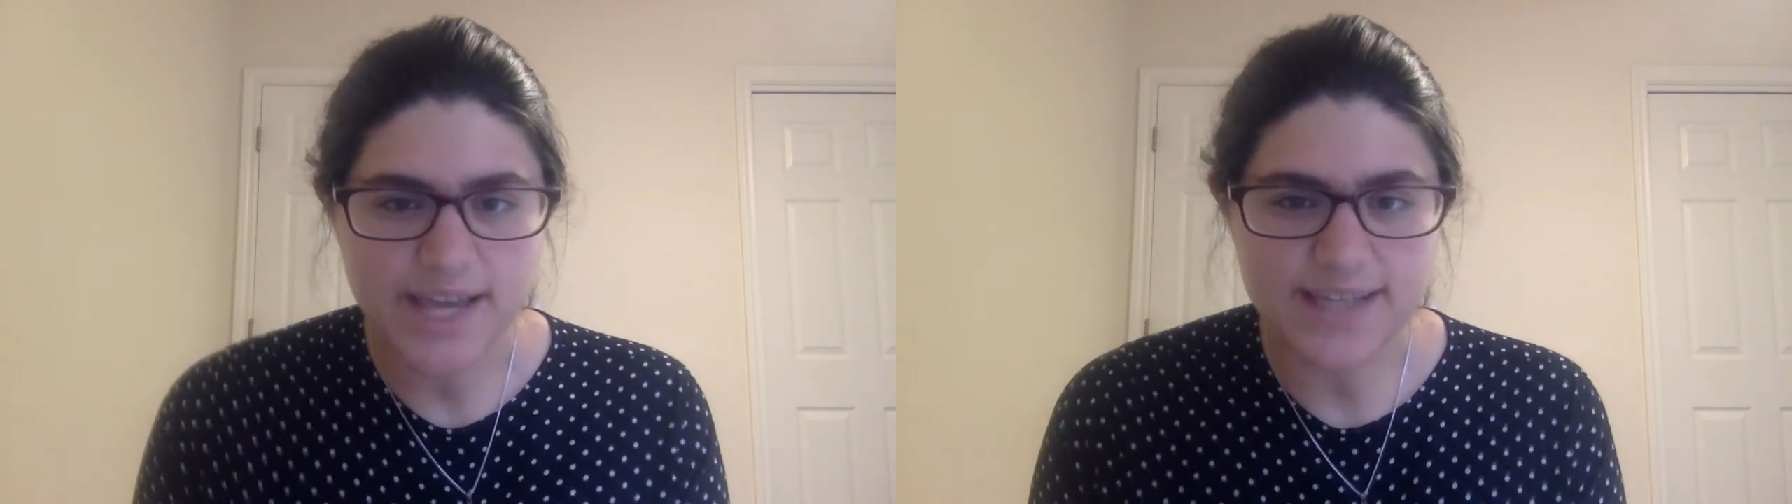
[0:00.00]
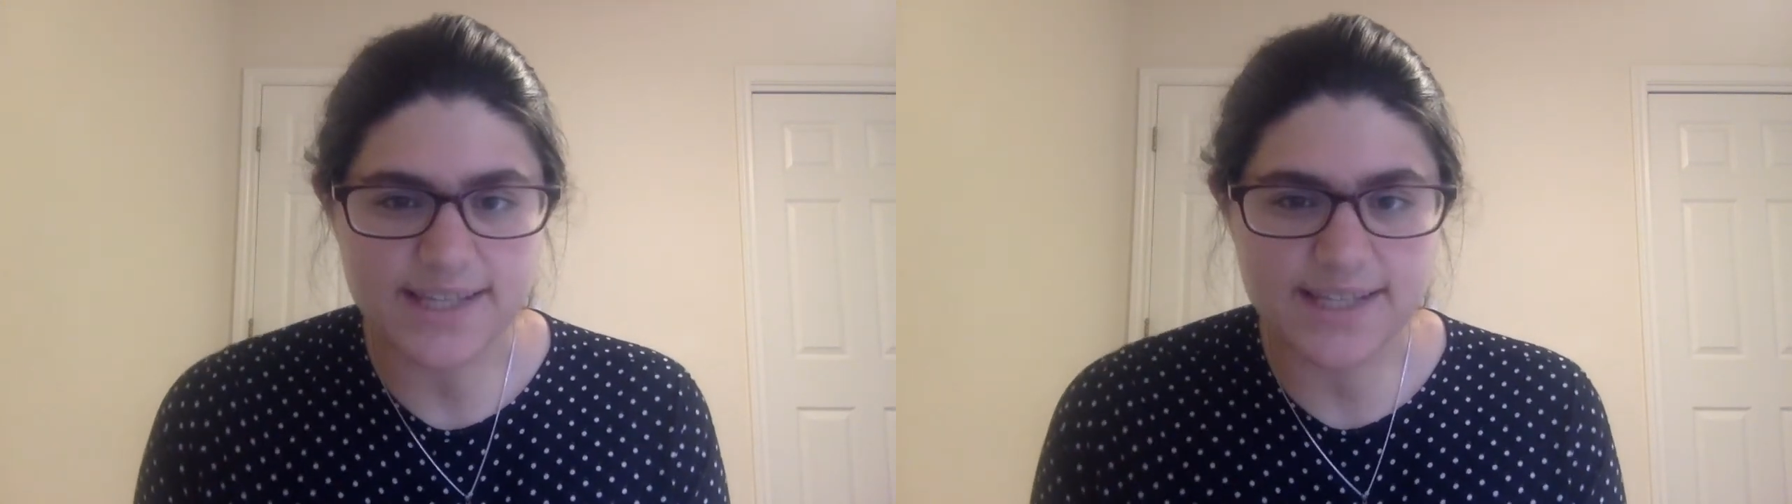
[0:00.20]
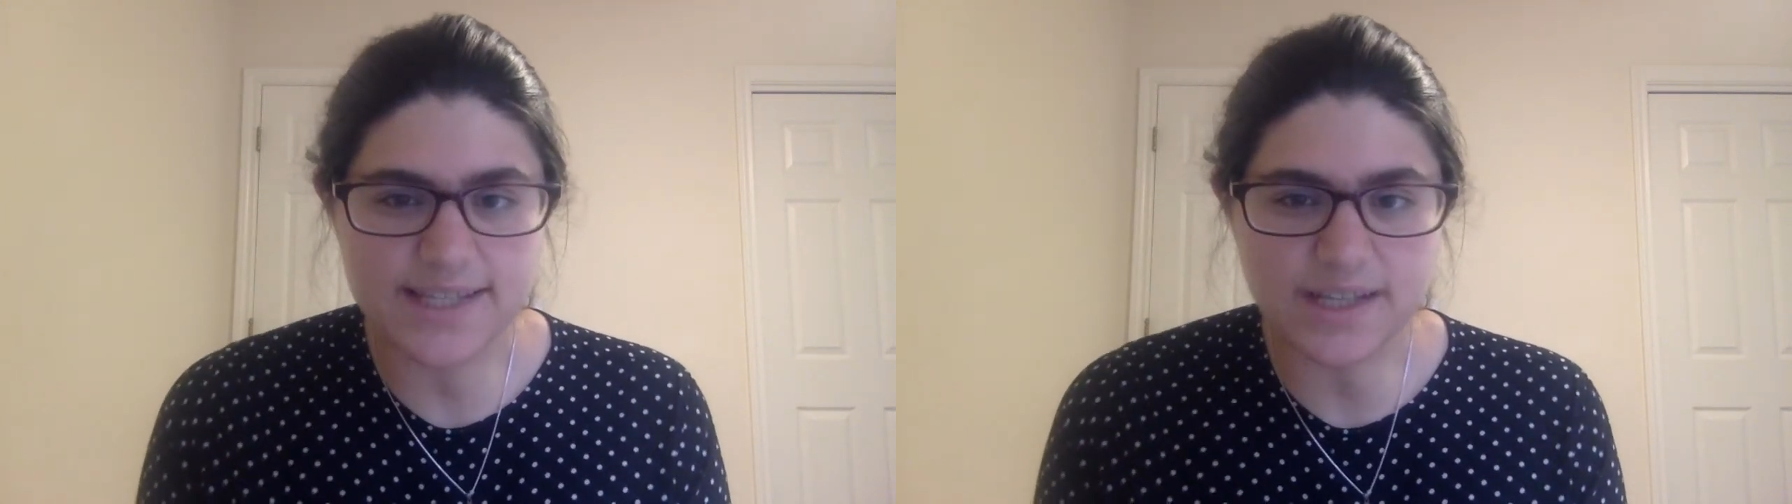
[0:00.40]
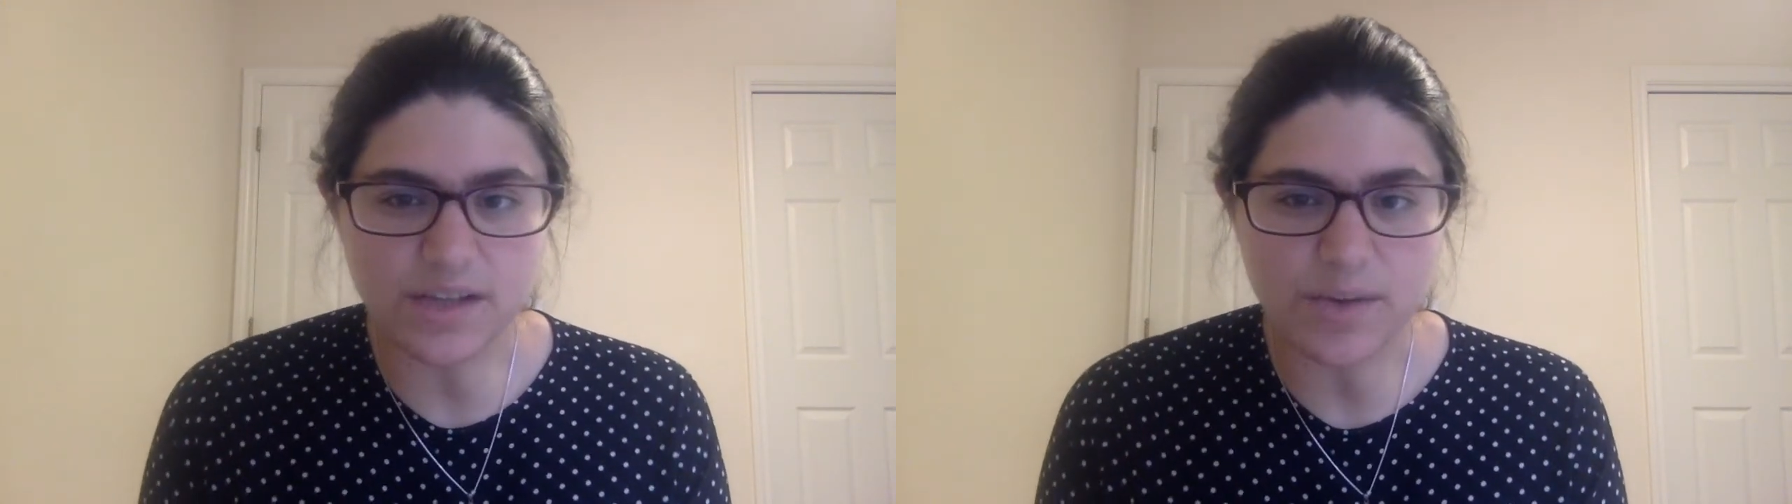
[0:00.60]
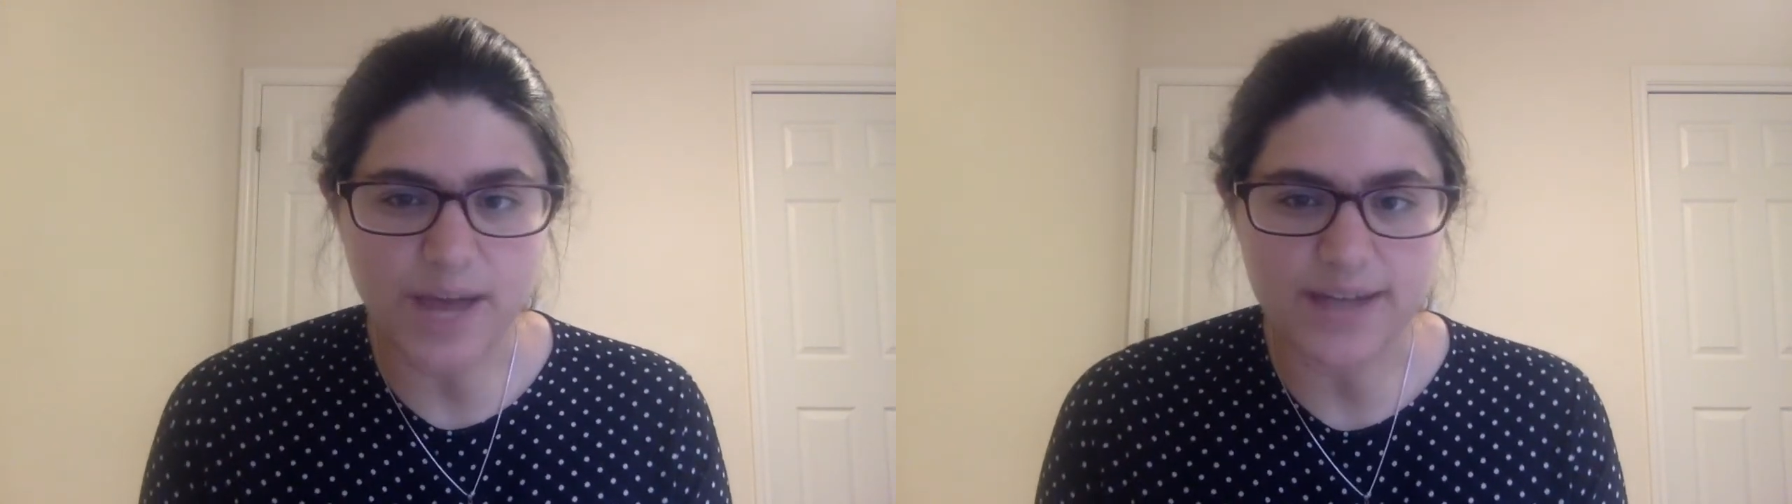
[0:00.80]
his
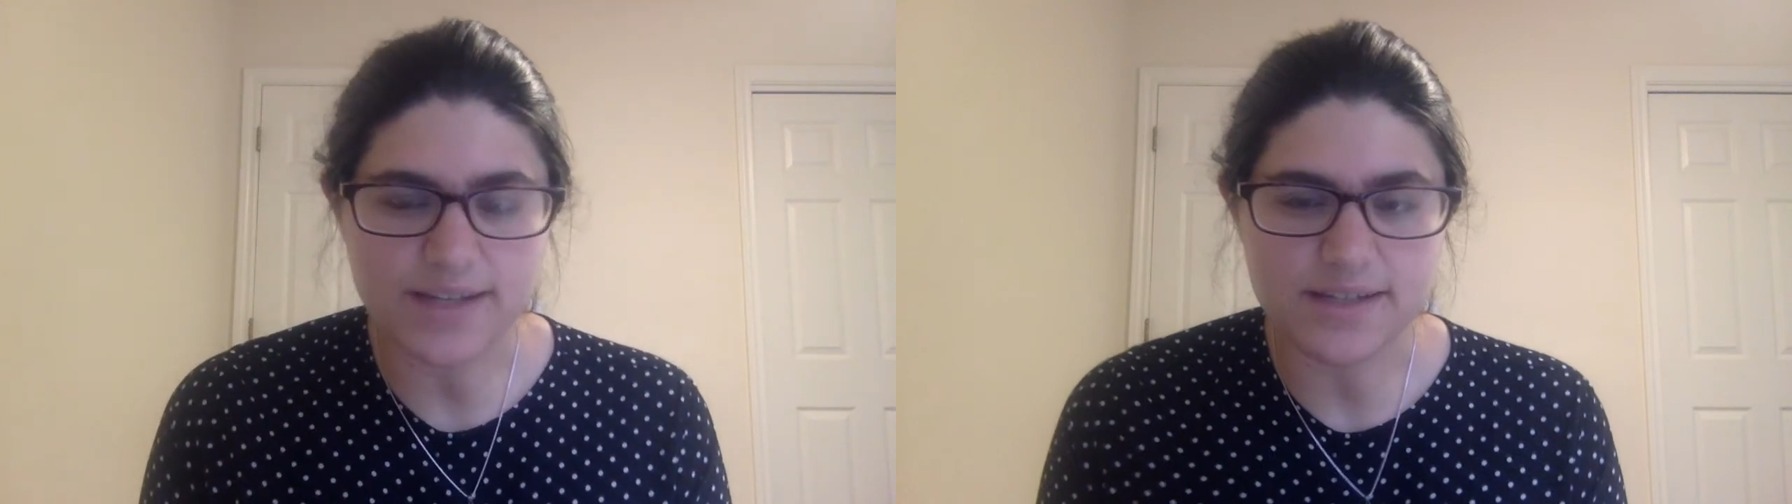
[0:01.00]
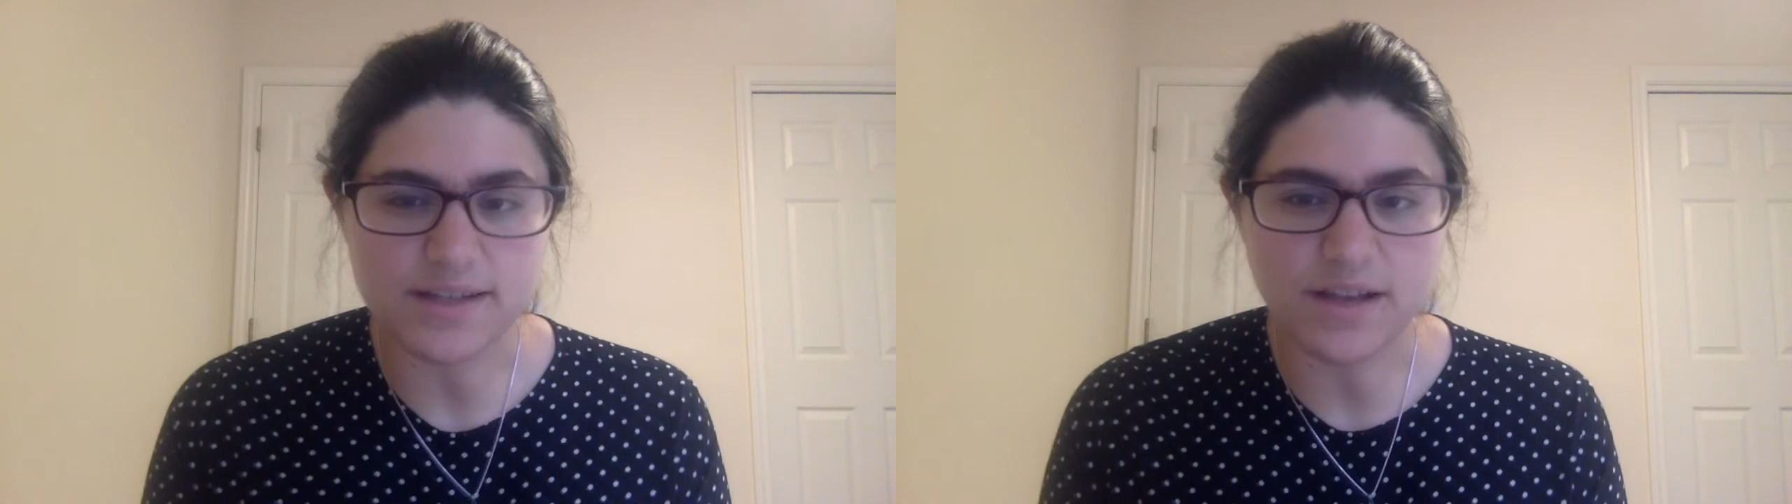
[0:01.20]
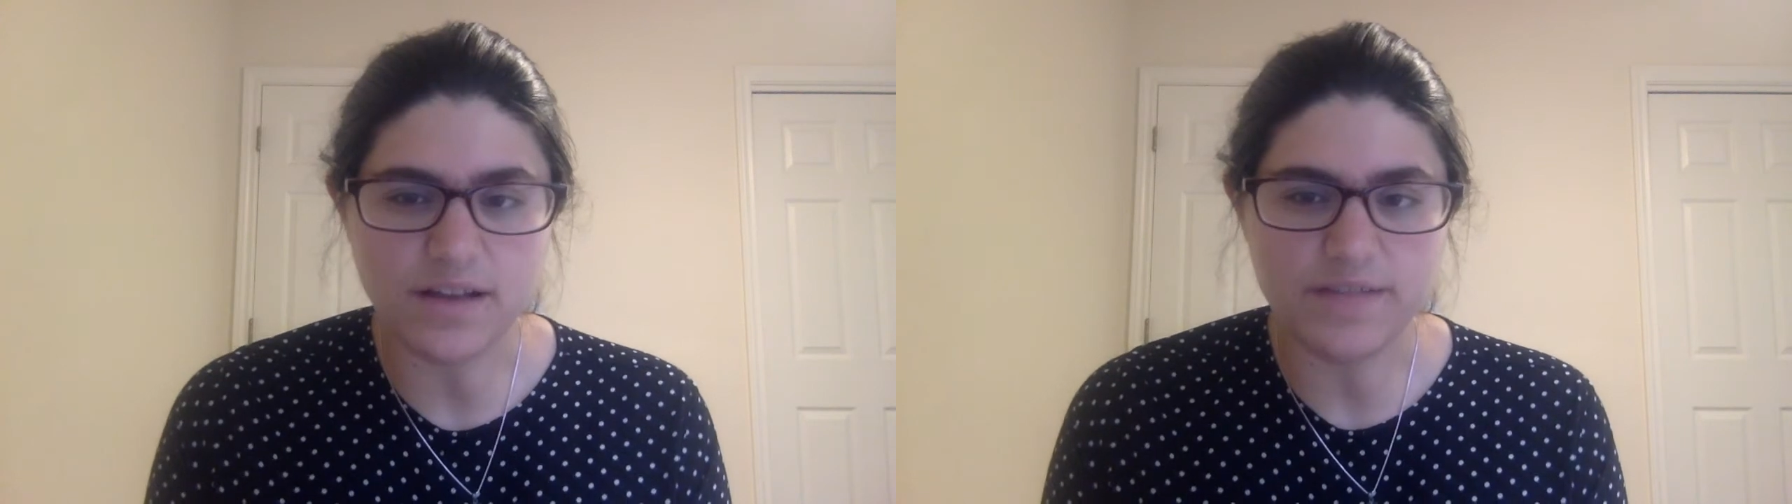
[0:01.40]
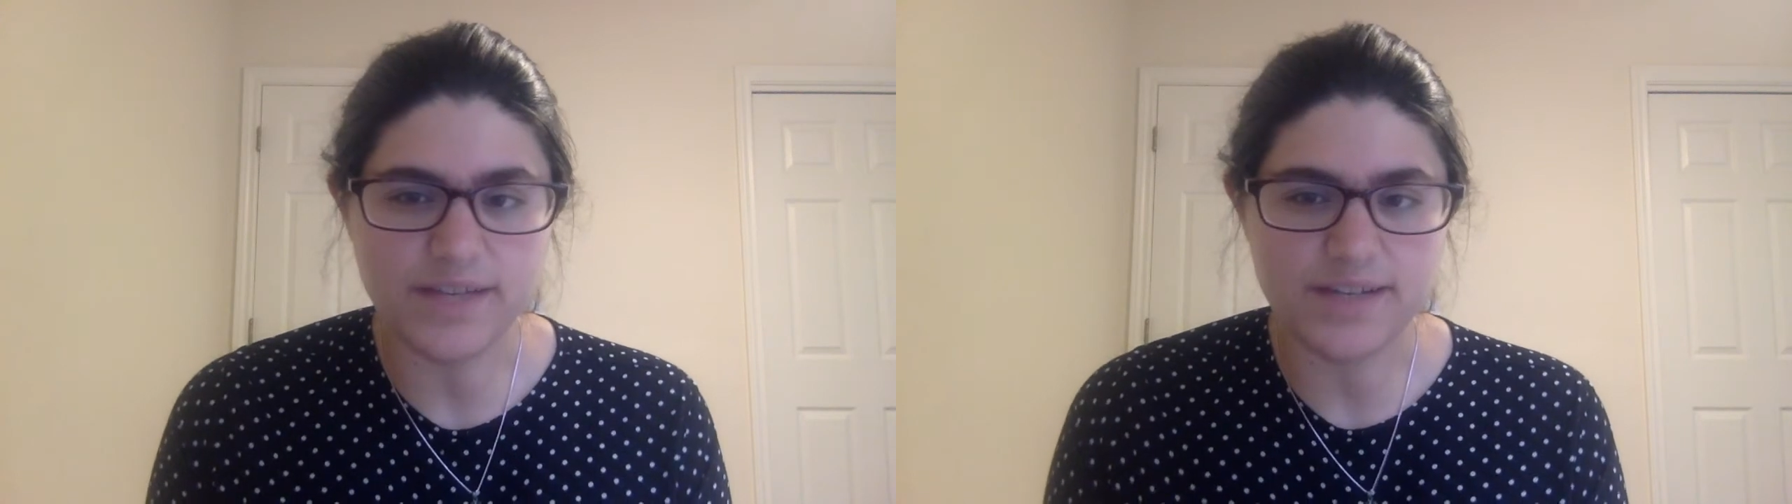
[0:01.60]
silhouette dissolving